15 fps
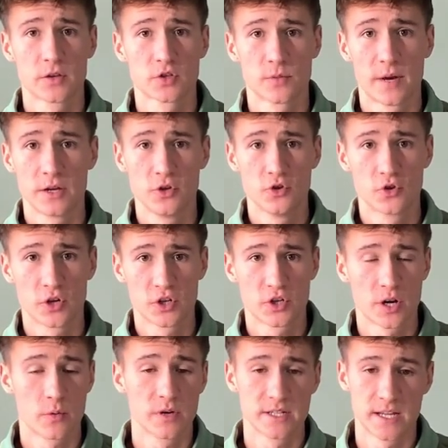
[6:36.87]
So my nutrition,
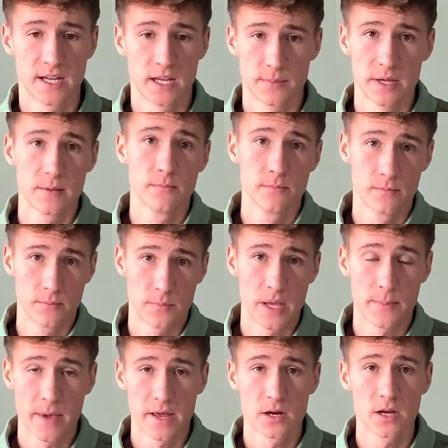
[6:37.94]
I want to take a
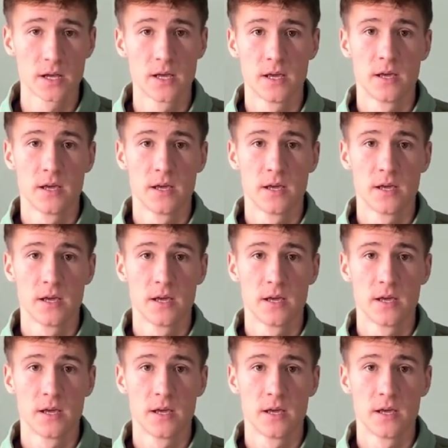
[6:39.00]
bit better.